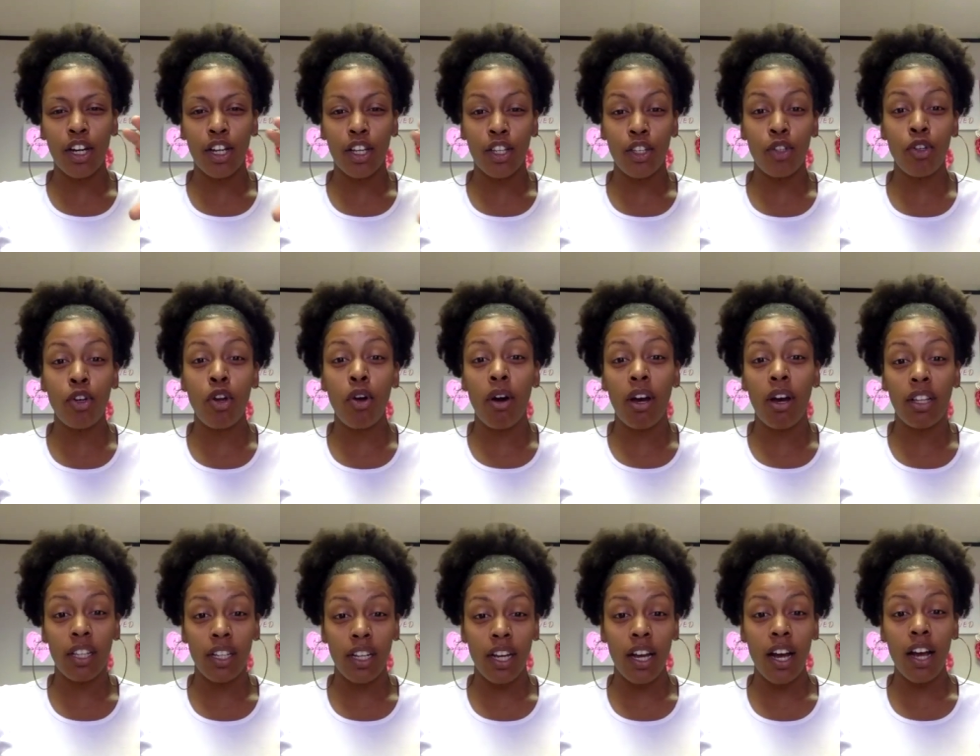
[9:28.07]
And, you know, at
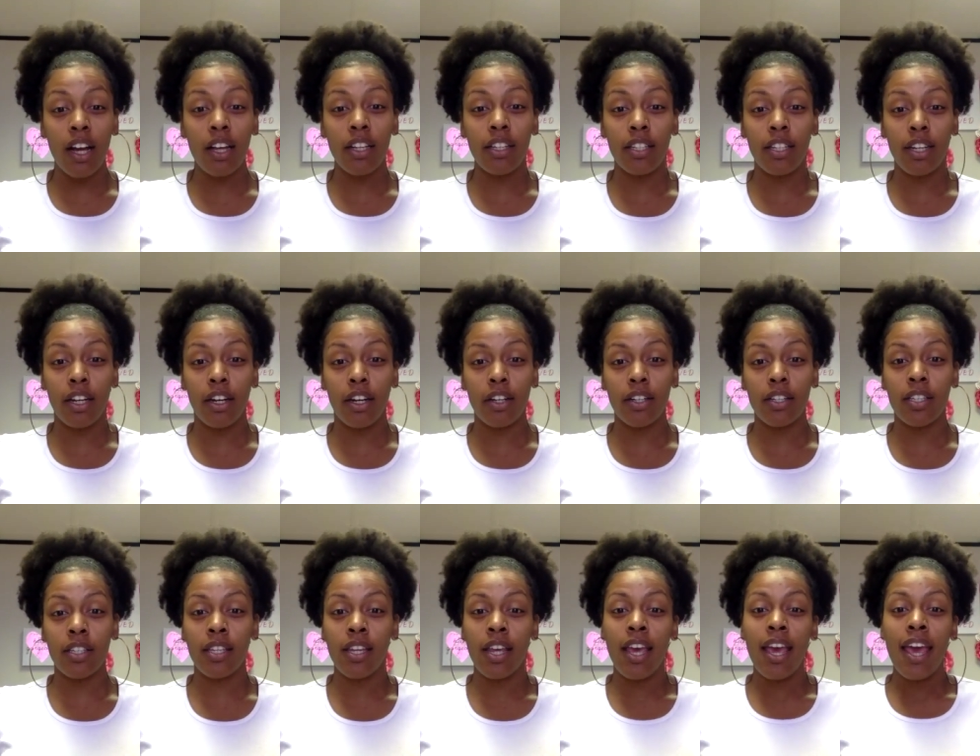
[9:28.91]
the
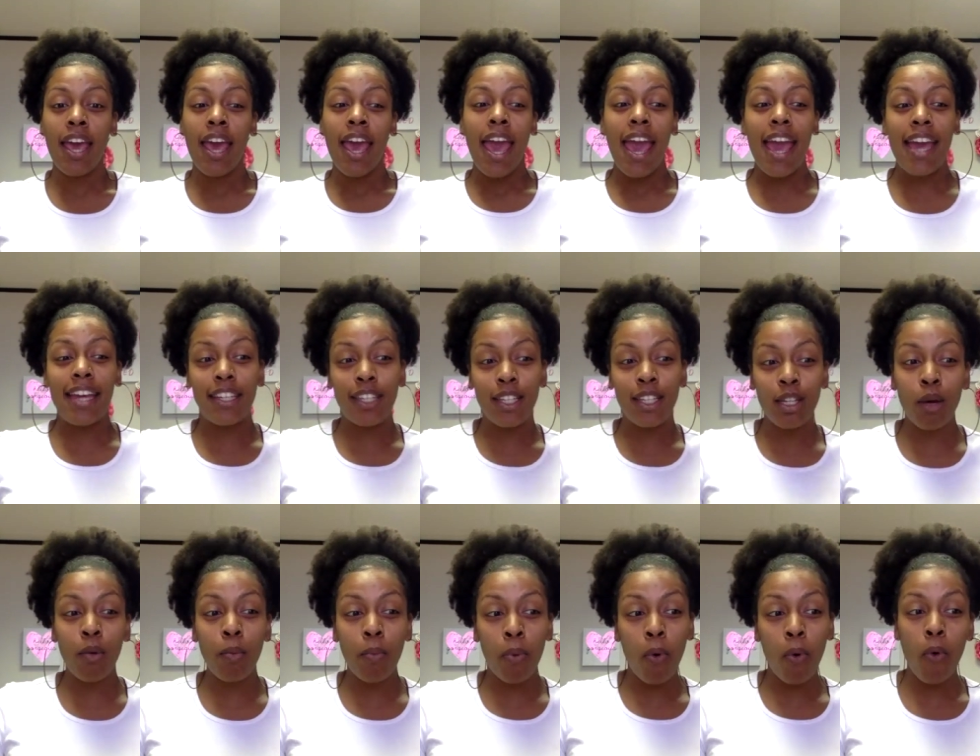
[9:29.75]
concerts, at
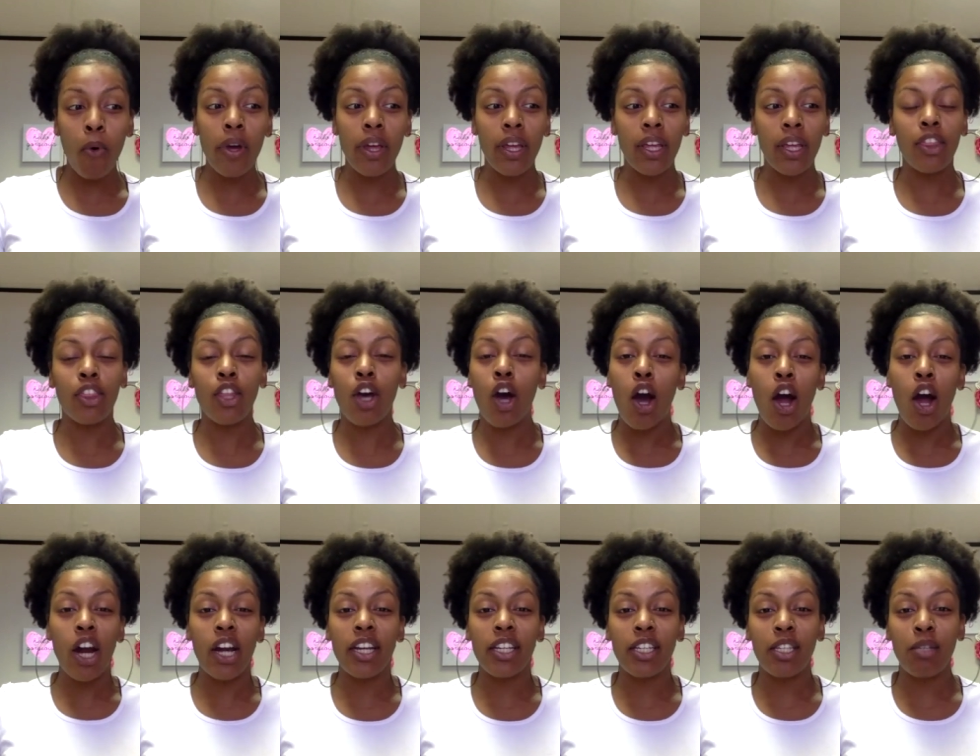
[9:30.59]
some point, the
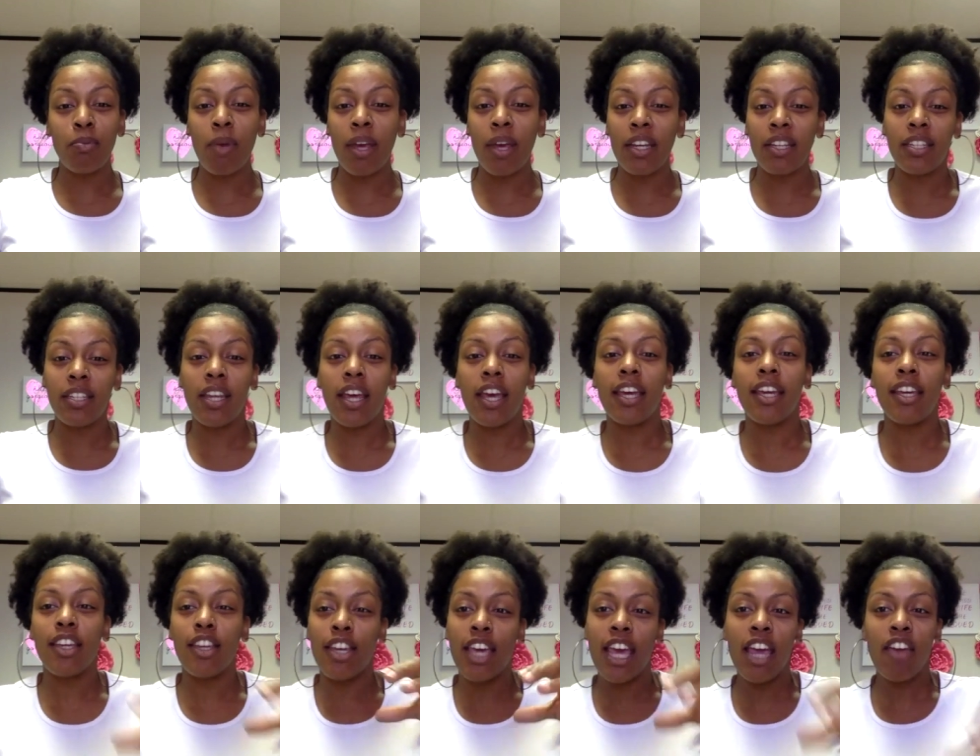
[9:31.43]
artist may
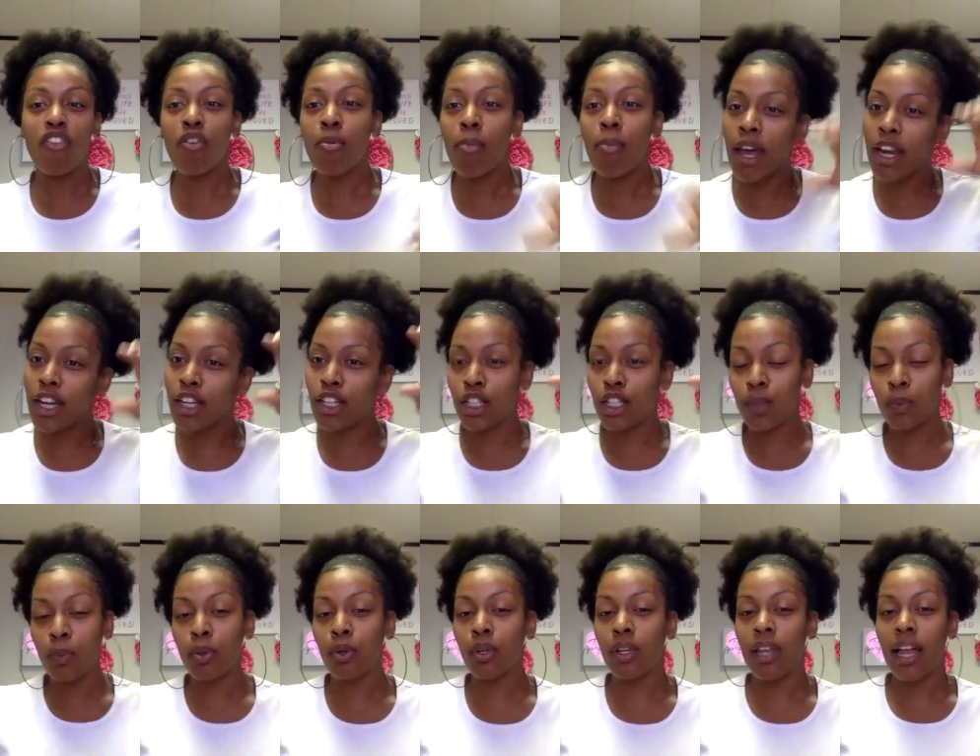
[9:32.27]
say, everybody
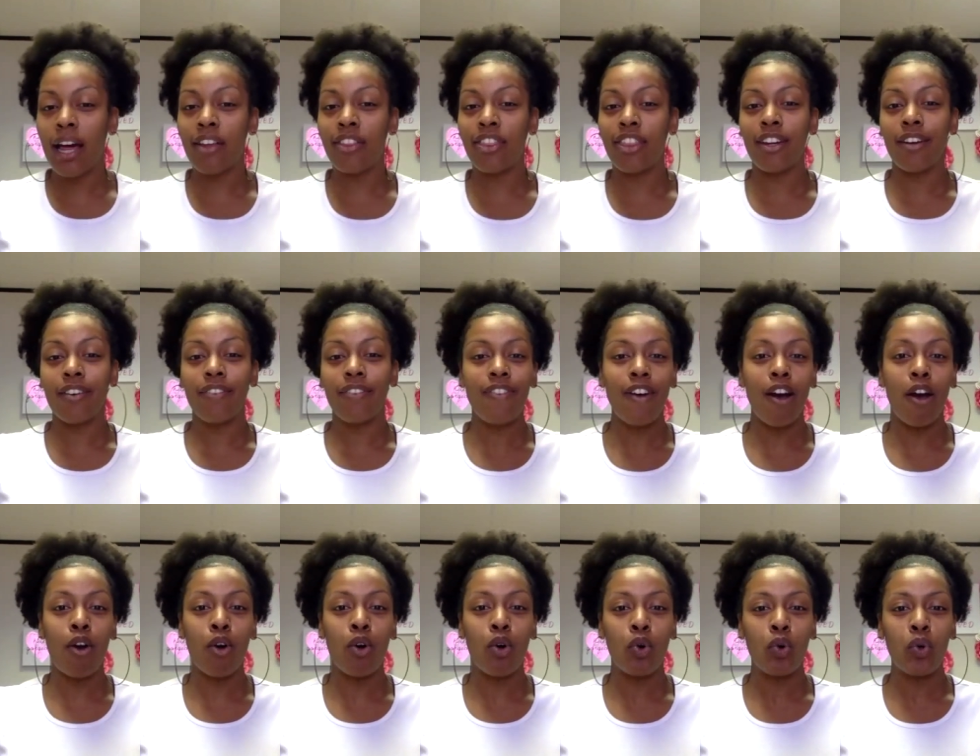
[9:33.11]
just pull out their
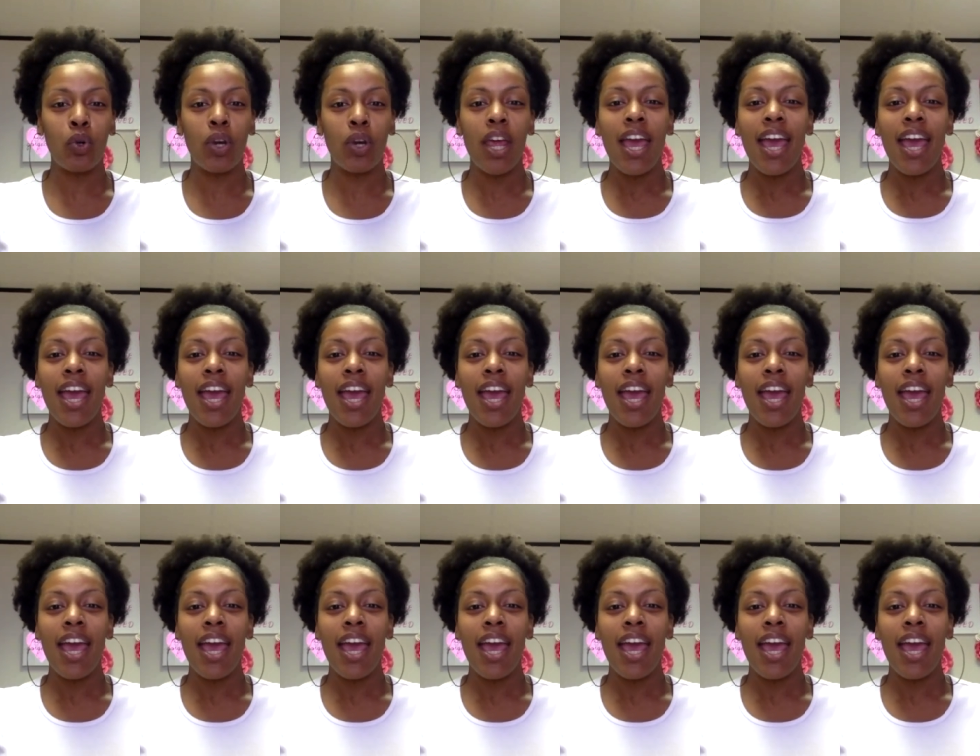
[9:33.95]
phone.